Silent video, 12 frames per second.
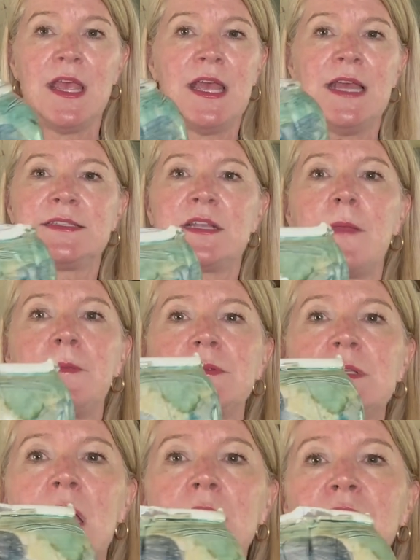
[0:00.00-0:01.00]
It's got this
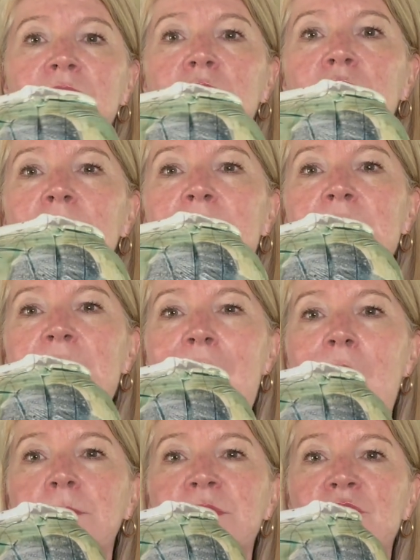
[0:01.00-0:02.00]
kind of great
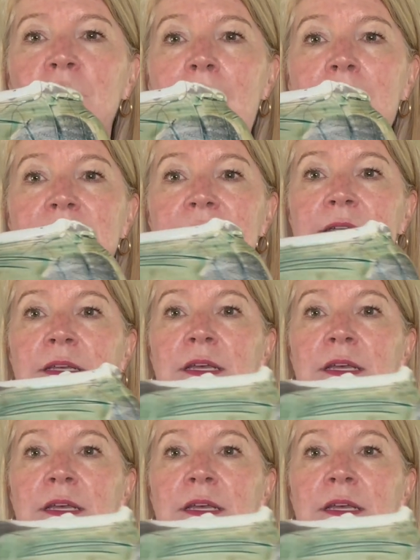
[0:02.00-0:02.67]
abstract